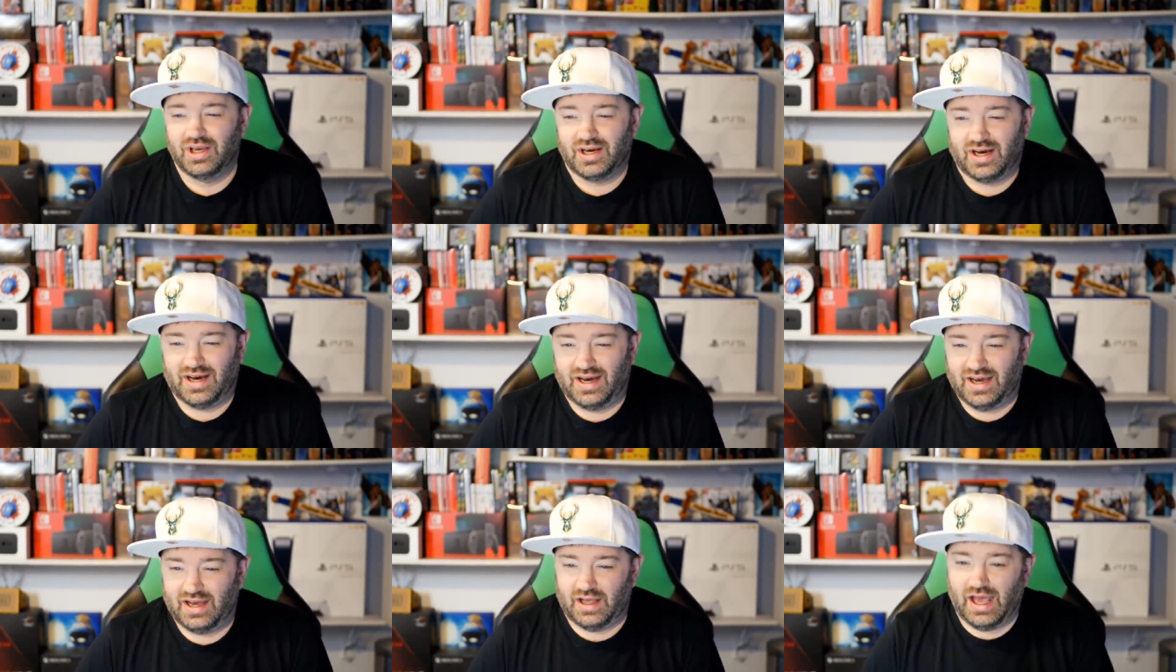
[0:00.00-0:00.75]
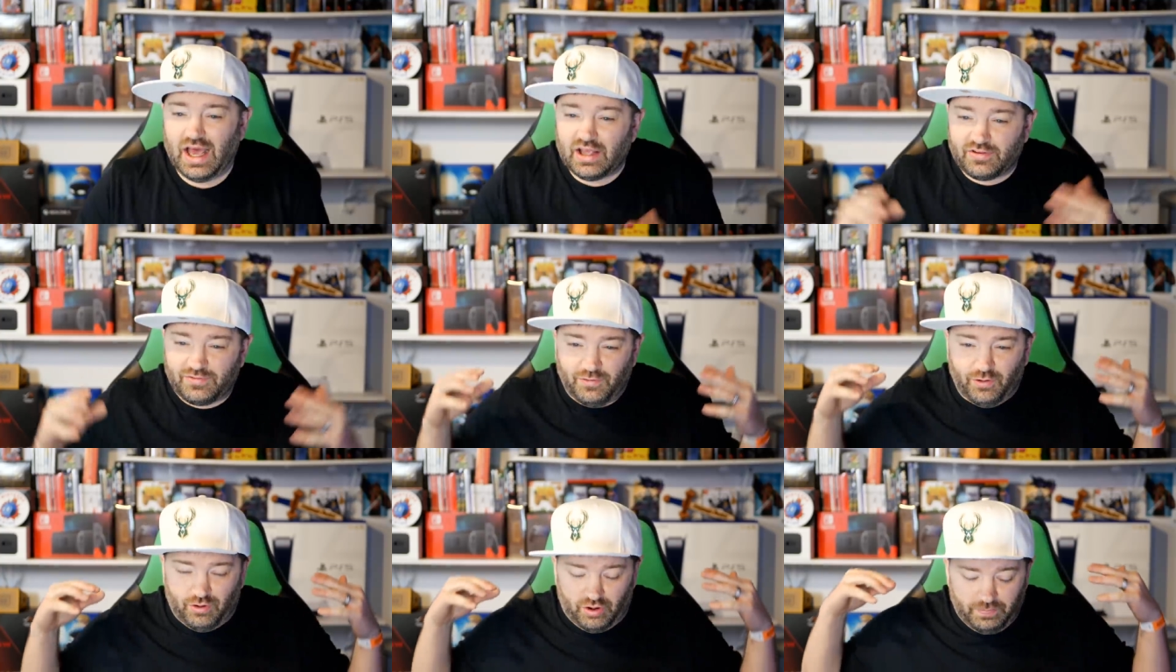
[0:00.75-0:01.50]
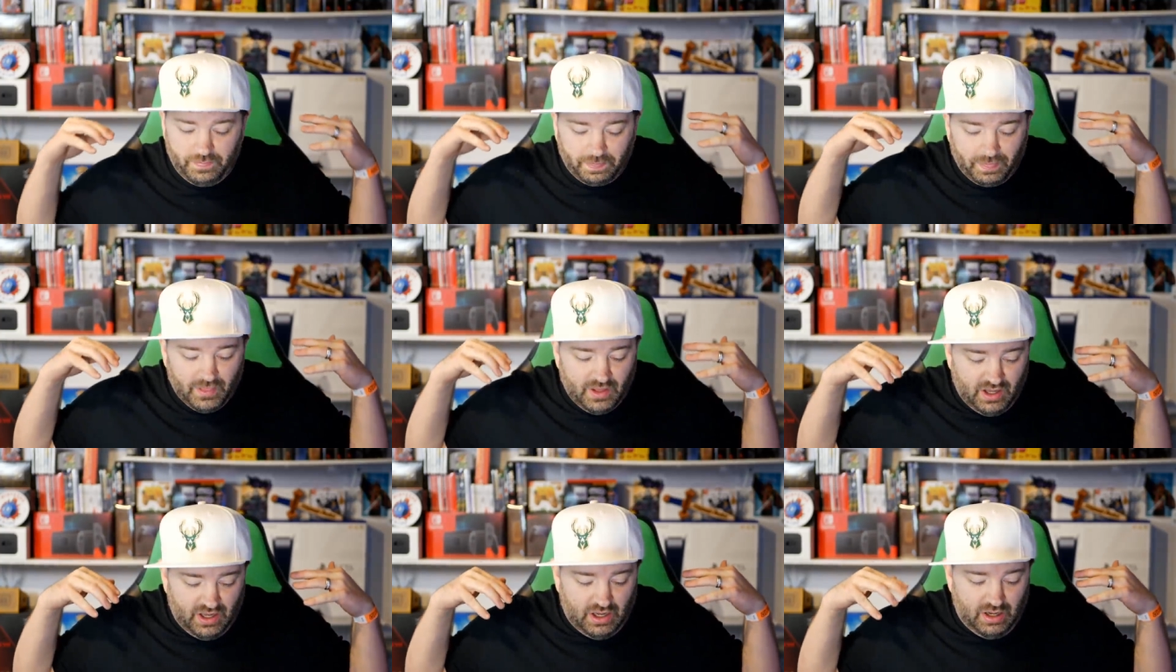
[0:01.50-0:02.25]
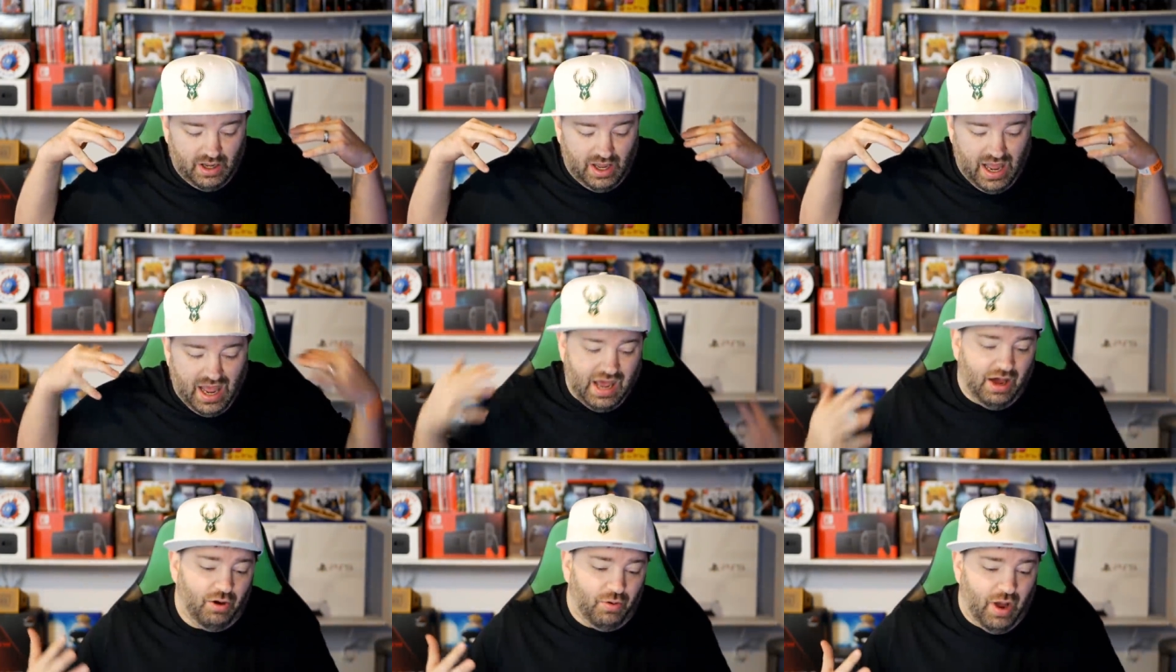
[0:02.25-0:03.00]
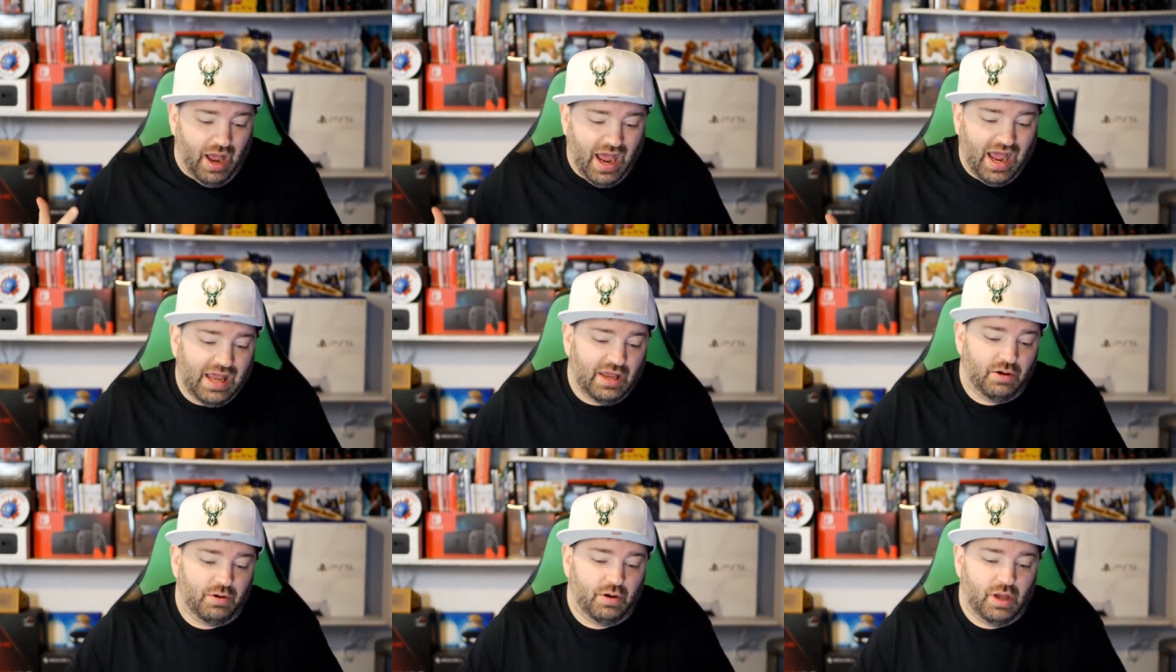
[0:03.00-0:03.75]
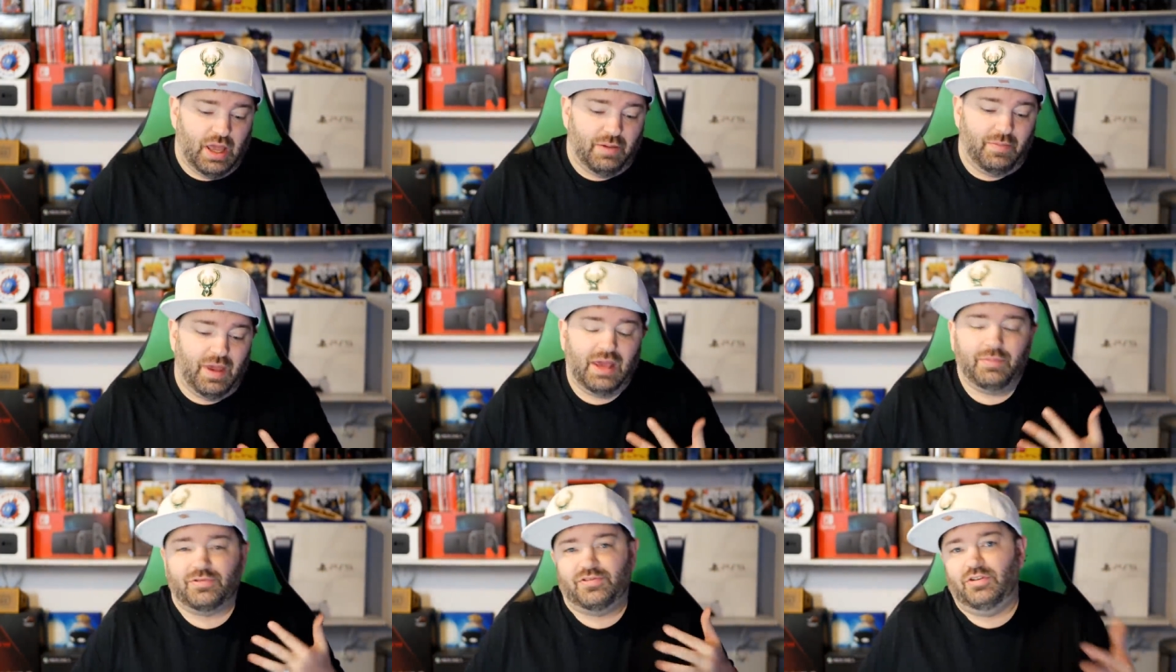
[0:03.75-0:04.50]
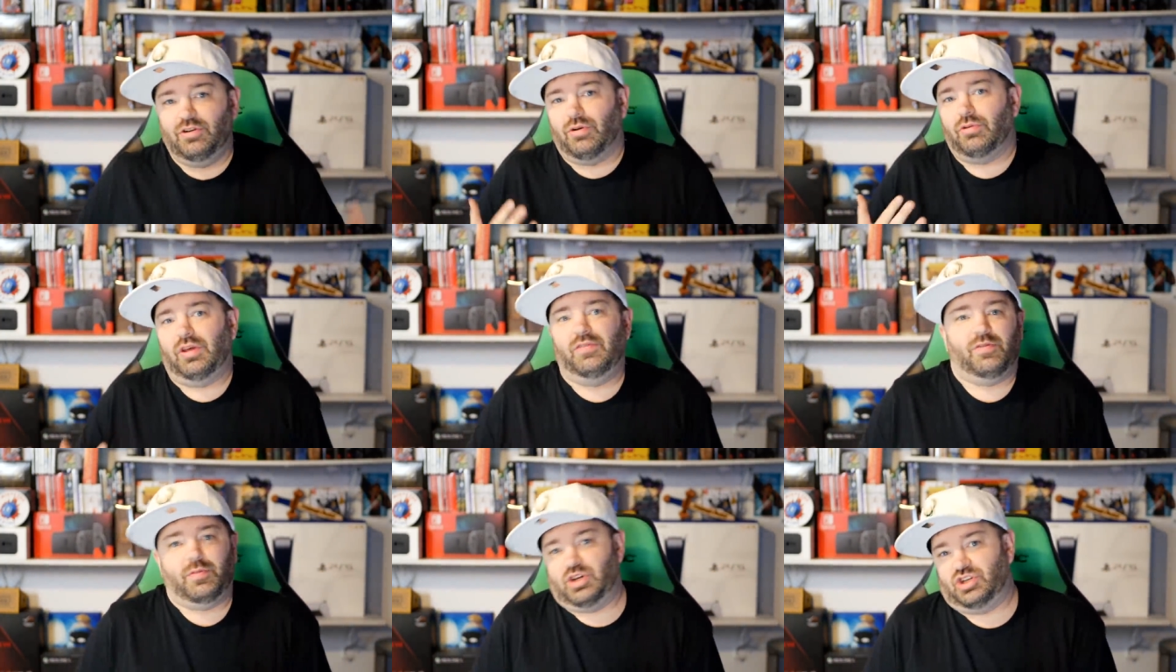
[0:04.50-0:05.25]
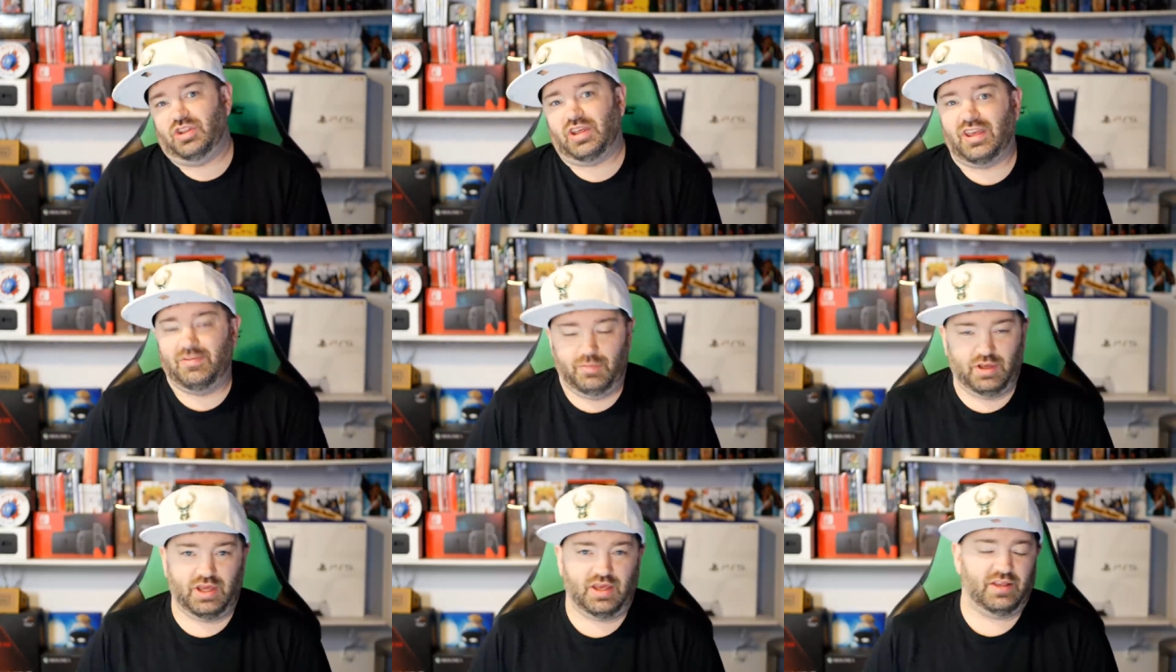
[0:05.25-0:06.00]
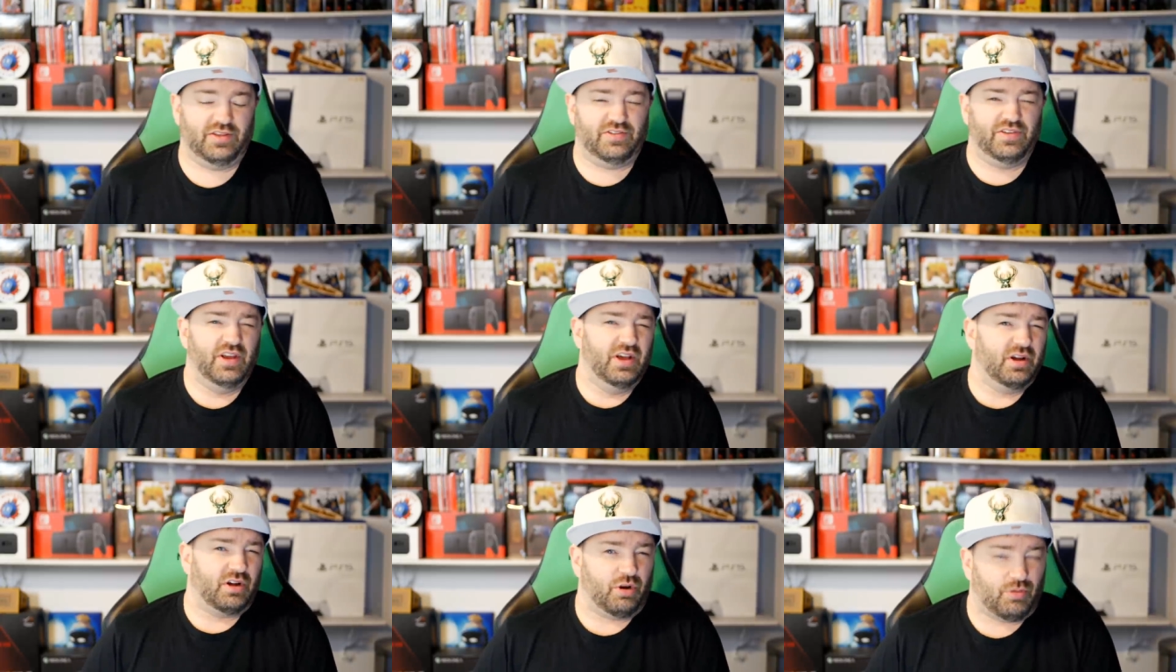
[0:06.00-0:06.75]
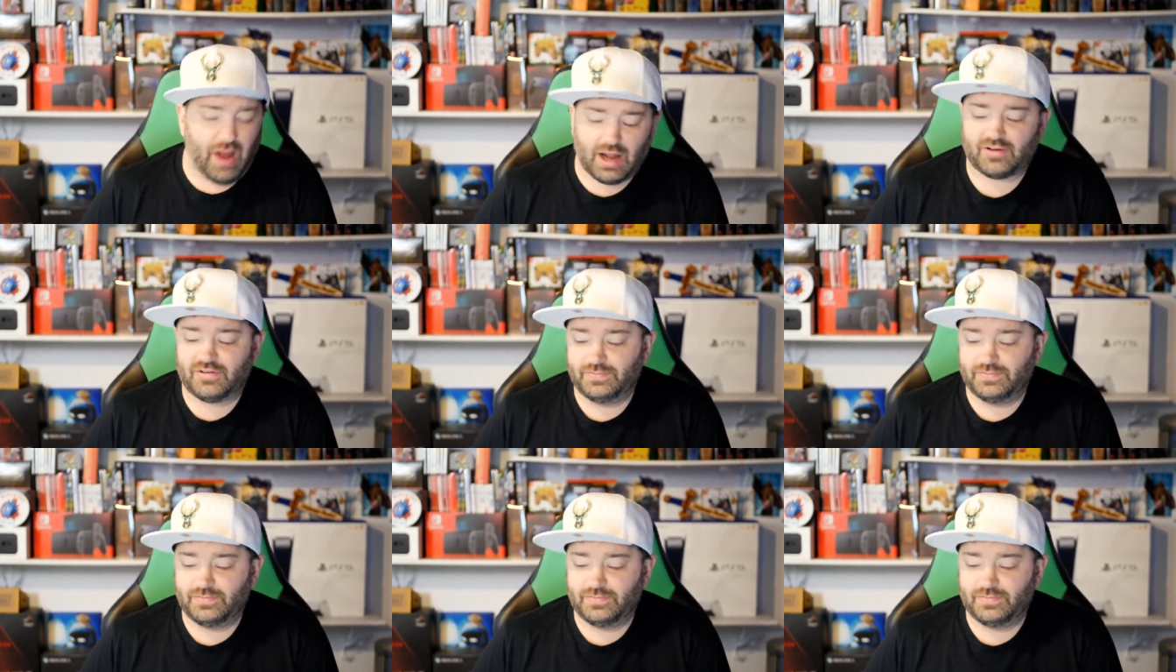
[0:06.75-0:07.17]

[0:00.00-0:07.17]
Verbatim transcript: Uh, as for uh, how I am able to know the information they give me is correct?